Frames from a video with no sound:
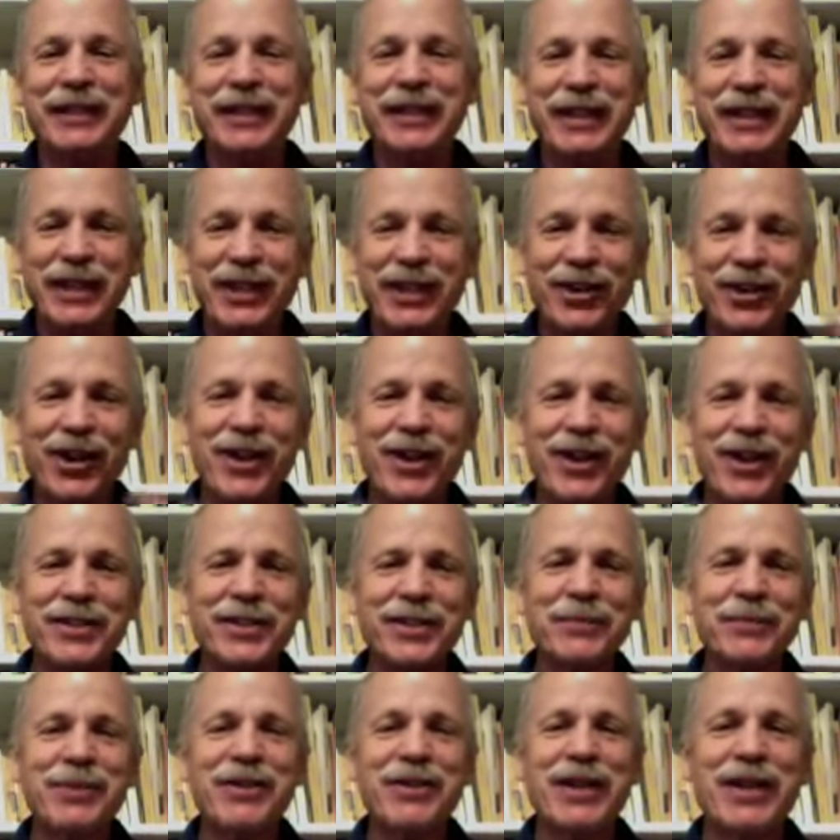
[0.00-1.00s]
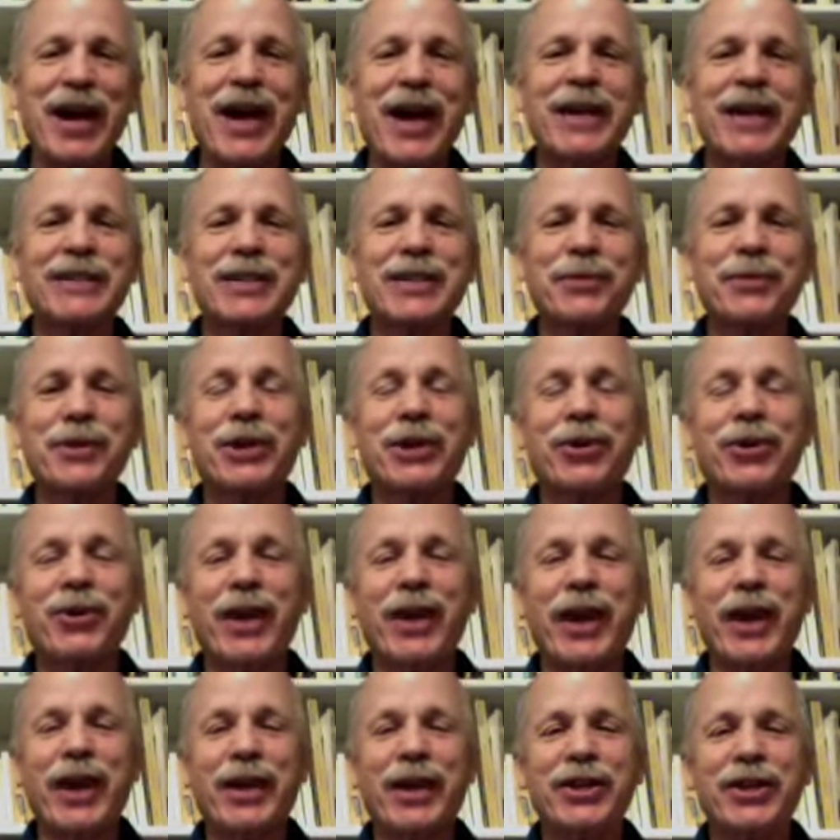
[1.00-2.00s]
Here are some signs that we
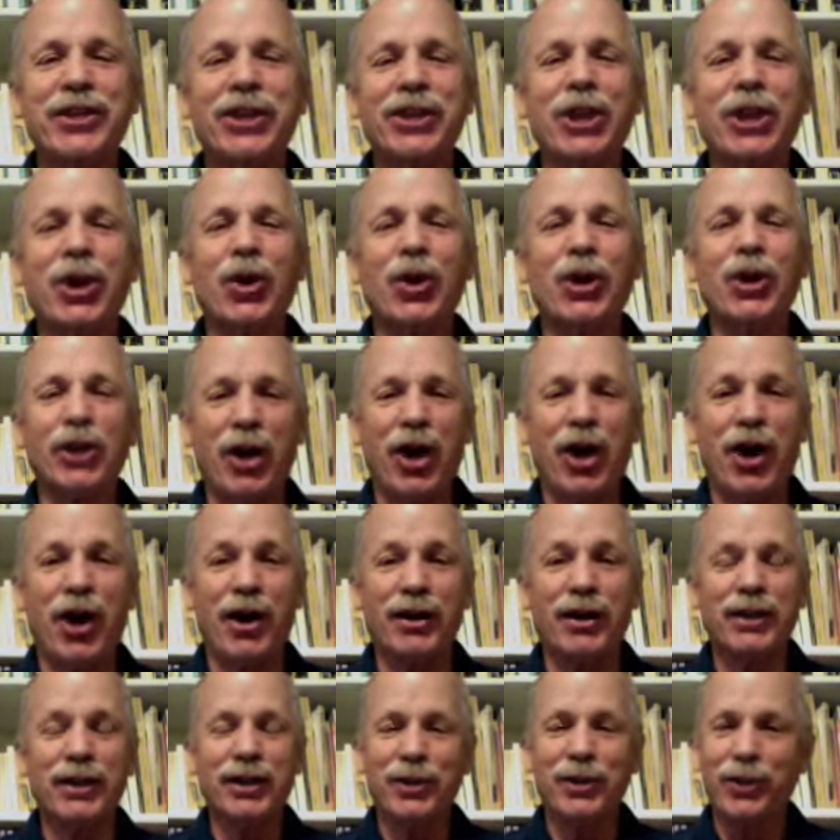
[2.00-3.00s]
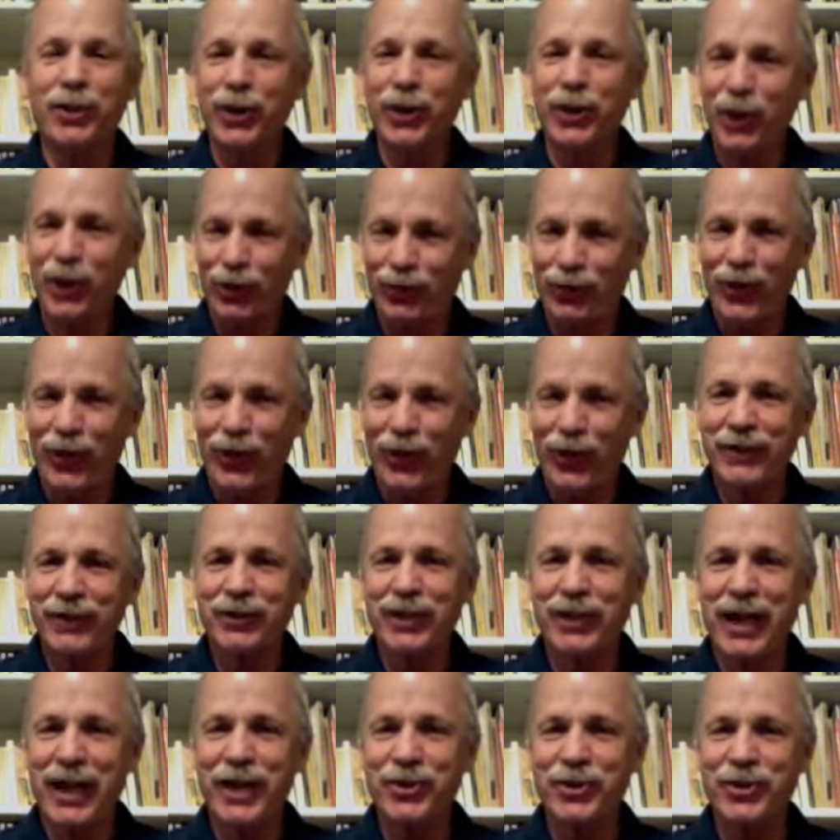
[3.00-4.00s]
created to go along with our 5
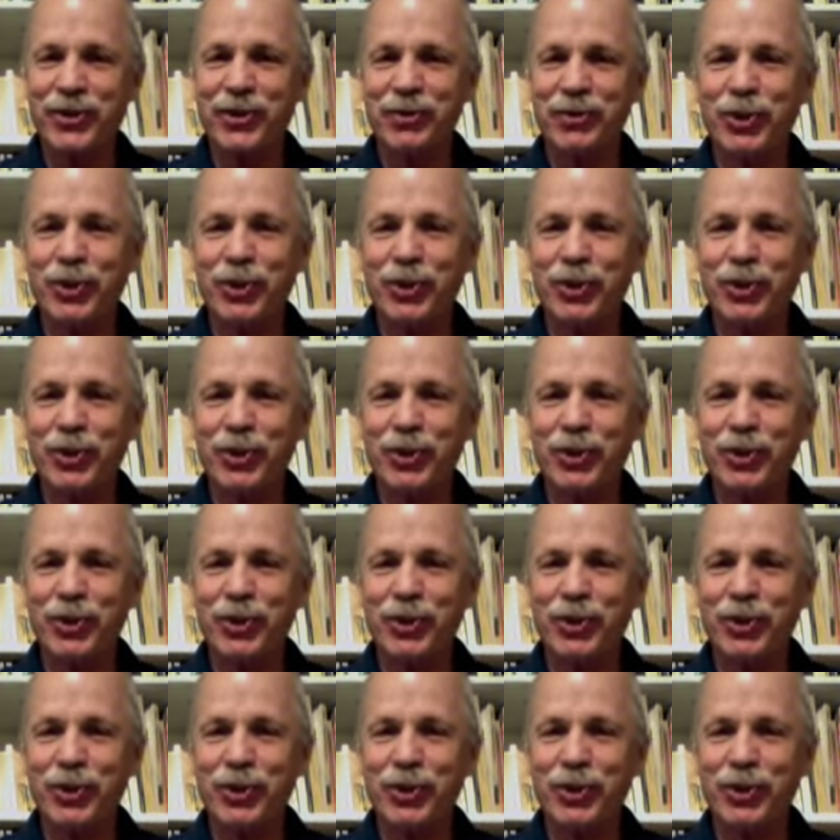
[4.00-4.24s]
classroom